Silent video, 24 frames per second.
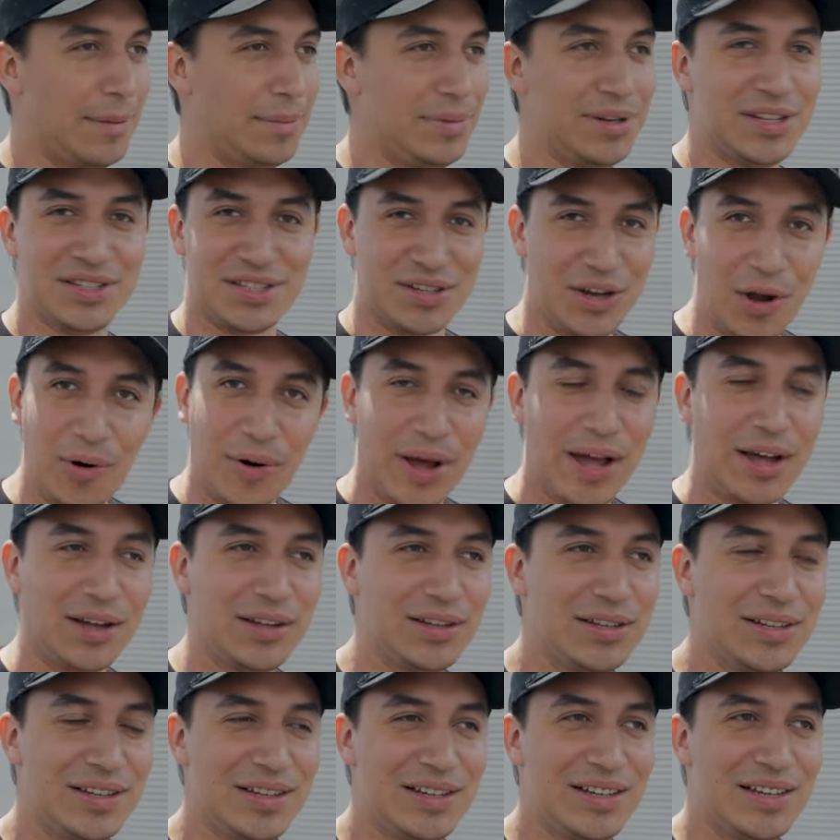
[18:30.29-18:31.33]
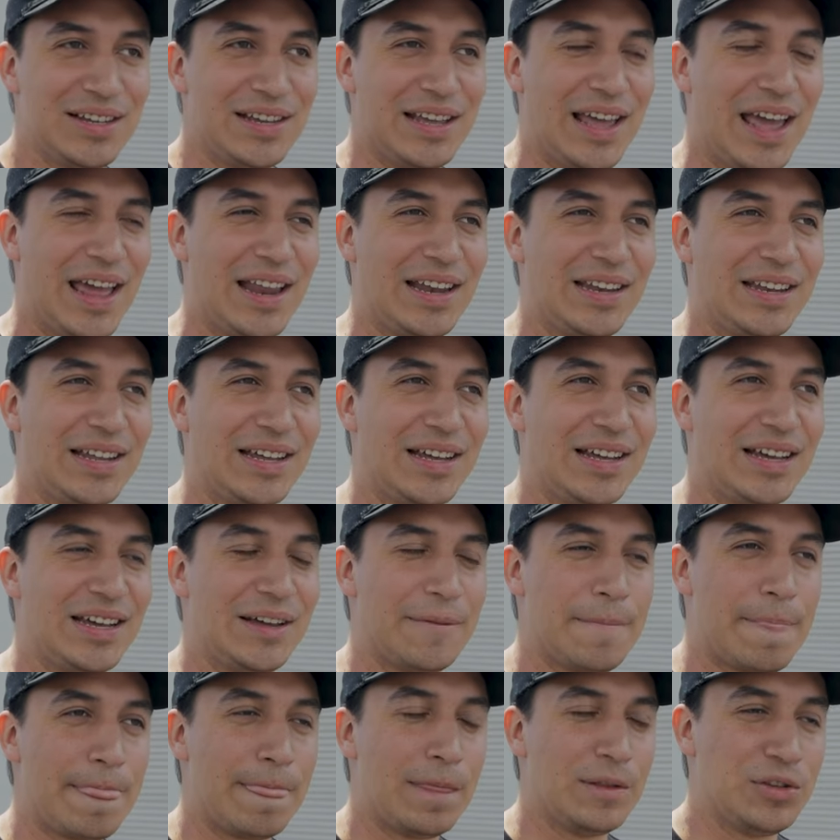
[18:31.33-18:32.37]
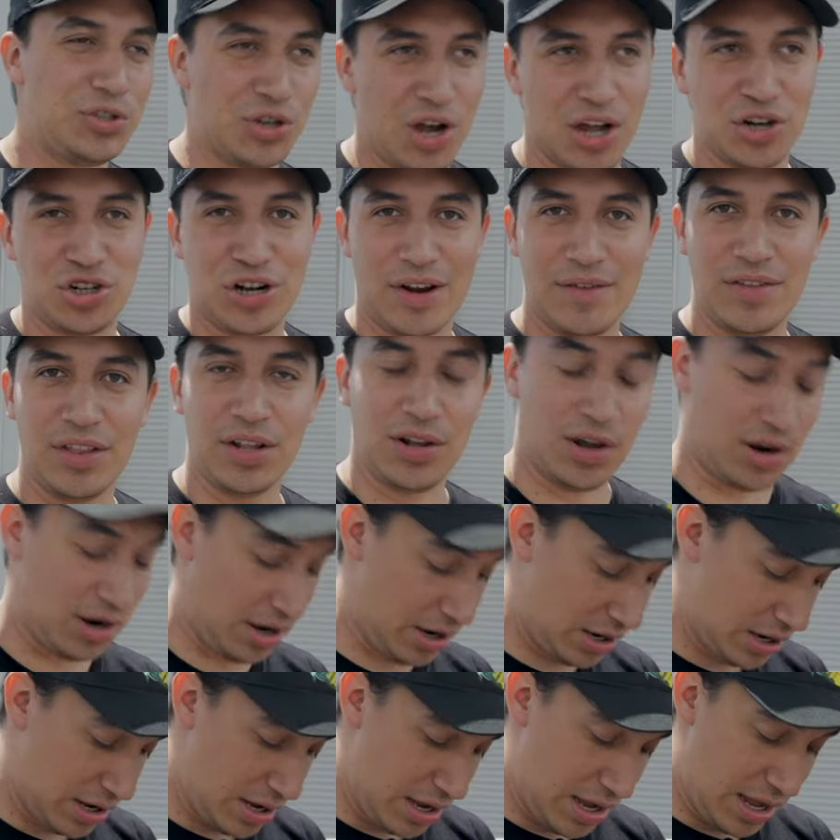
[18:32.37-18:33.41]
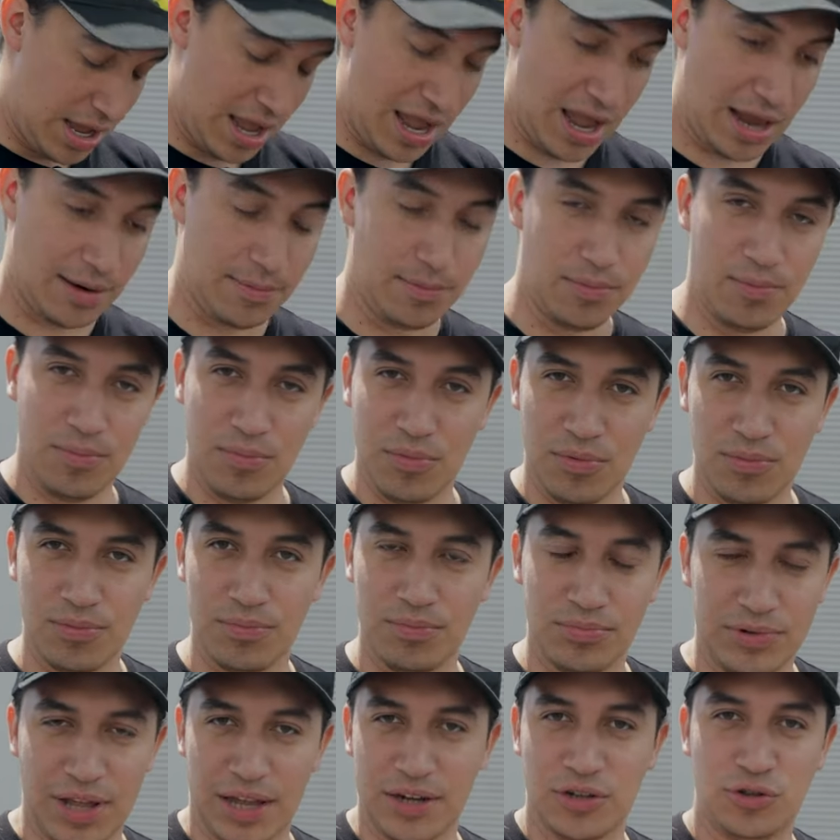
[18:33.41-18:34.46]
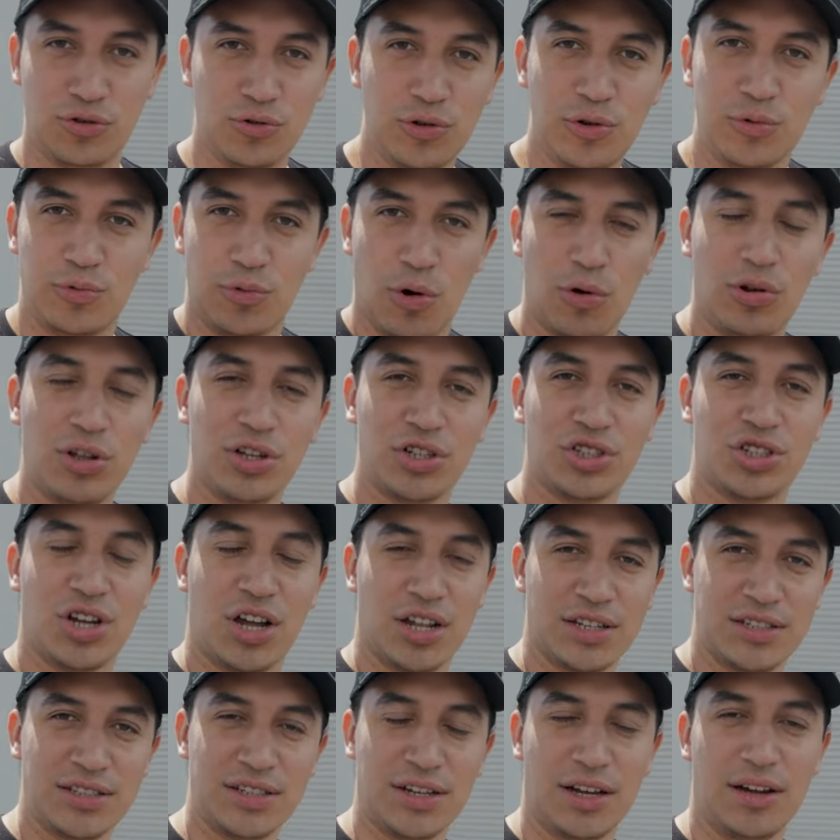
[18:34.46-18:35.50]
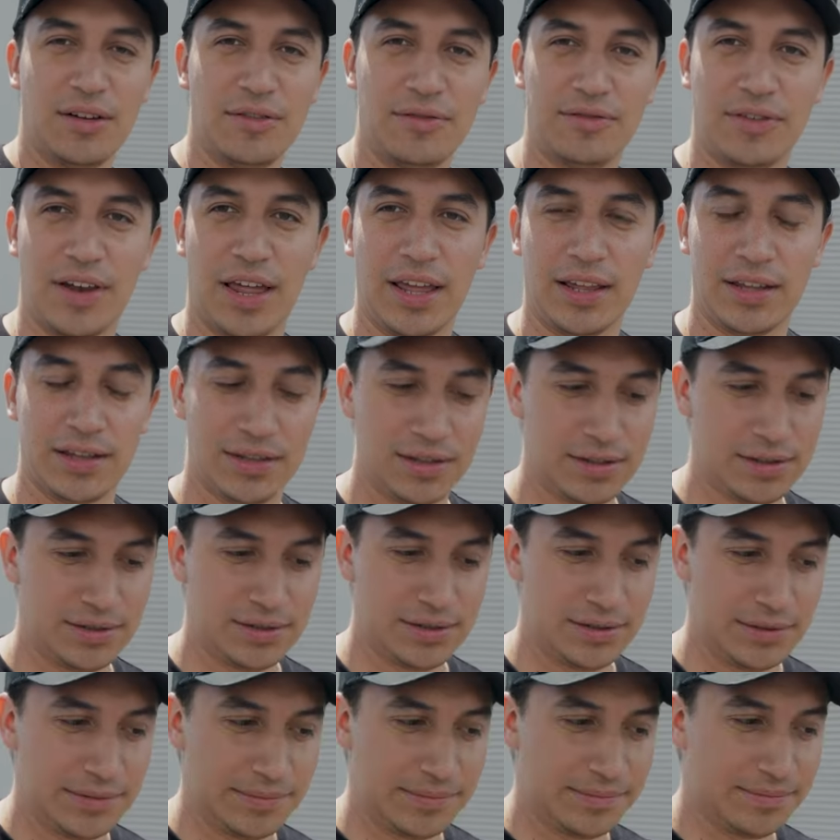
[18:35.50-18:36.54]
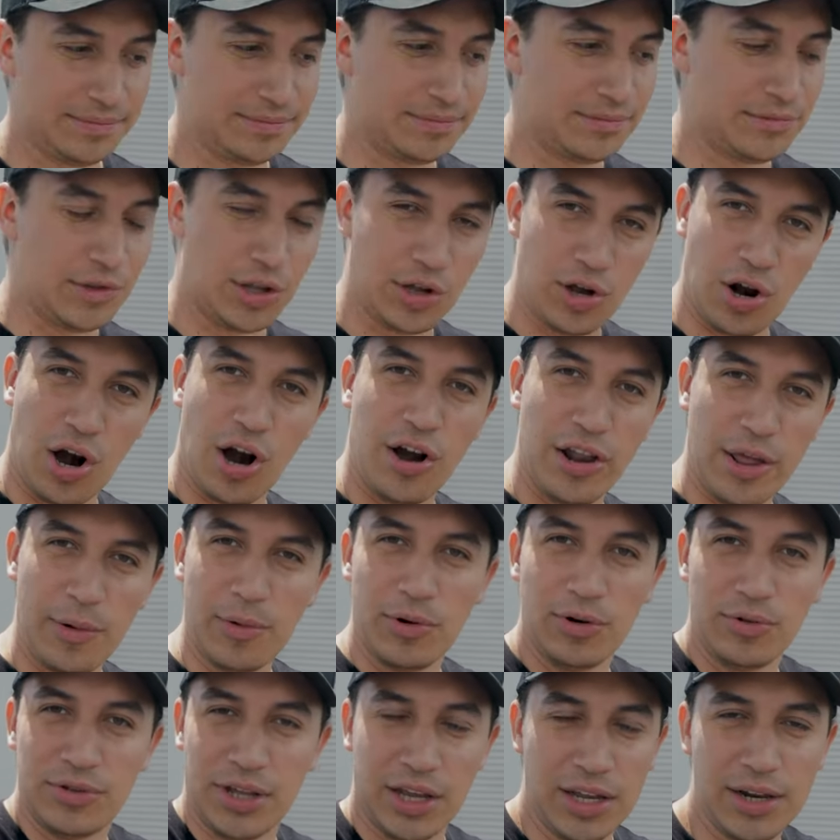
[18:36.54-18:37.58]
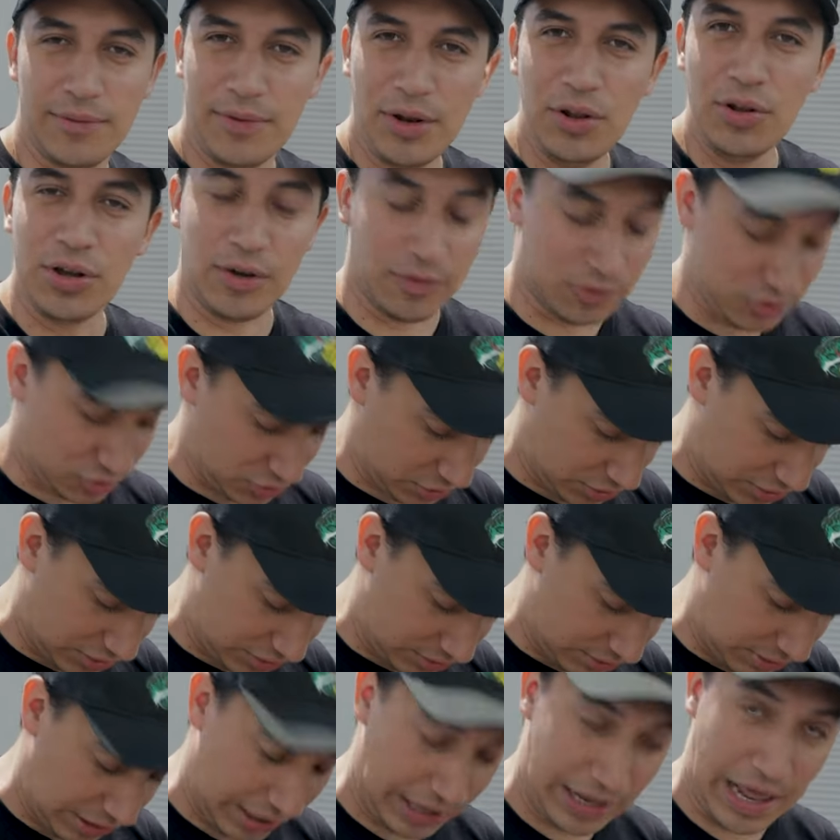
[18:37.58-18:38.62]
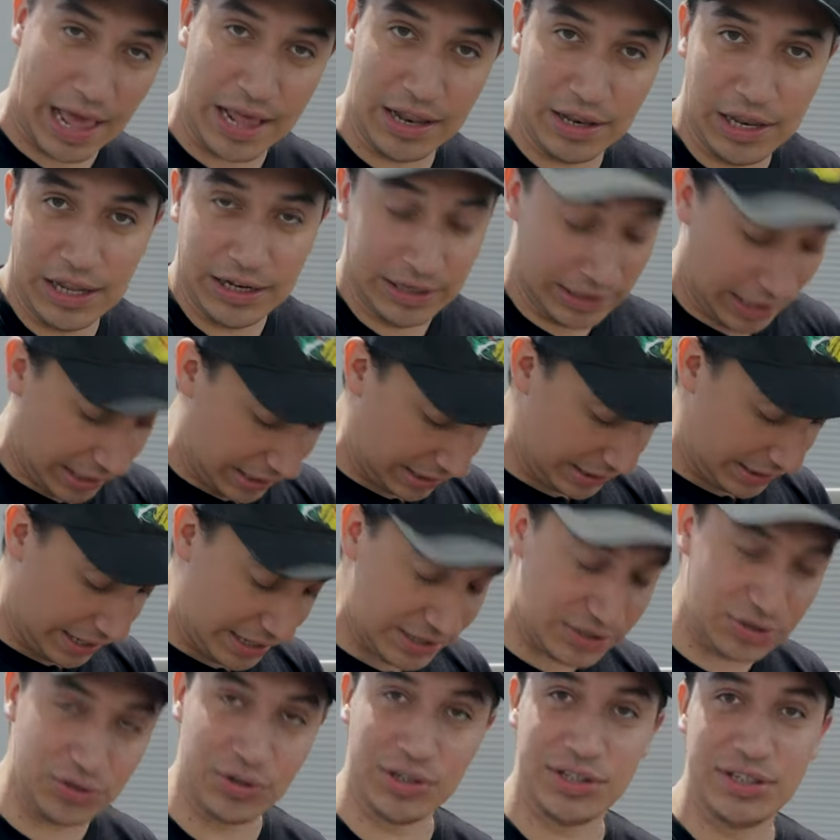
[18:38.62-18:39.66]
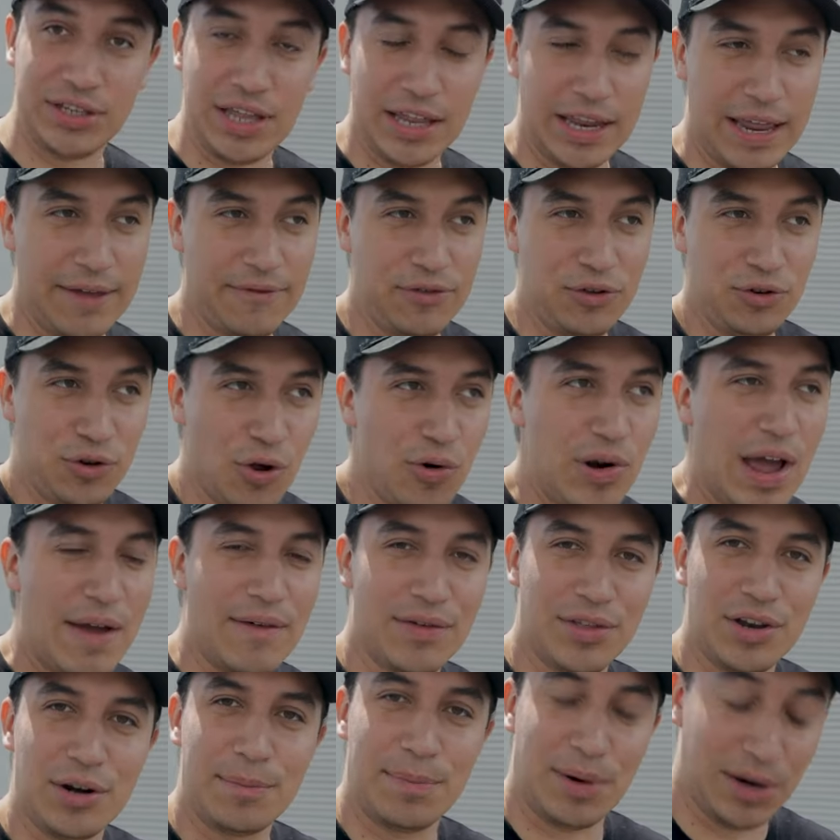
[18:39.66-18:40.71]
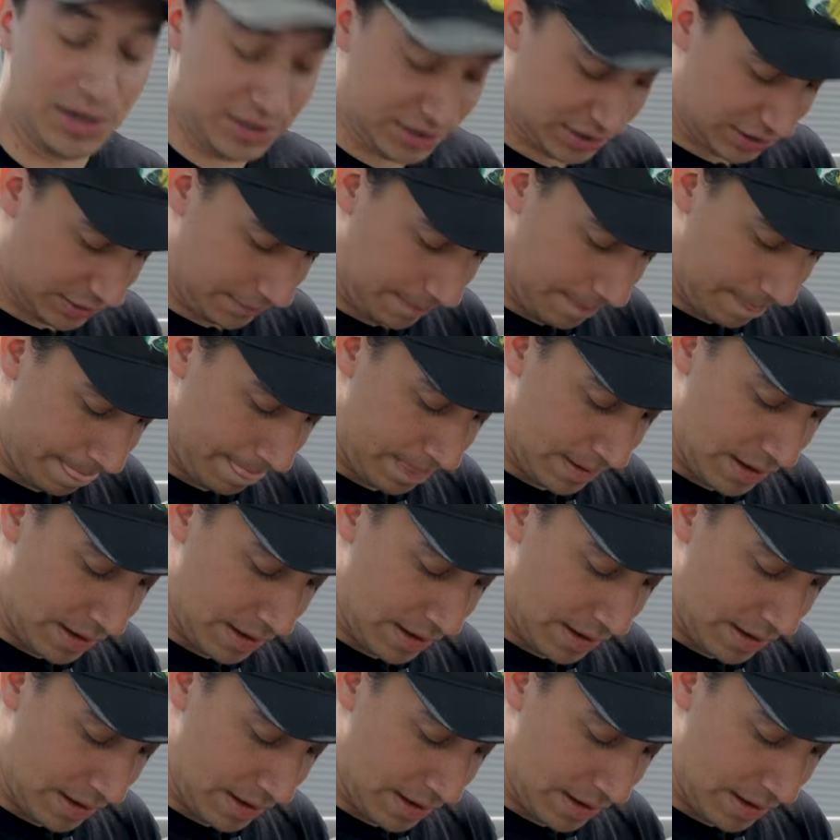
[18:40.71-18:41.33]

He doesn't know how, and John driving the car and like doing rolling shots of like the car that we're taking video of, which is like it lets you, if you don't have a third person,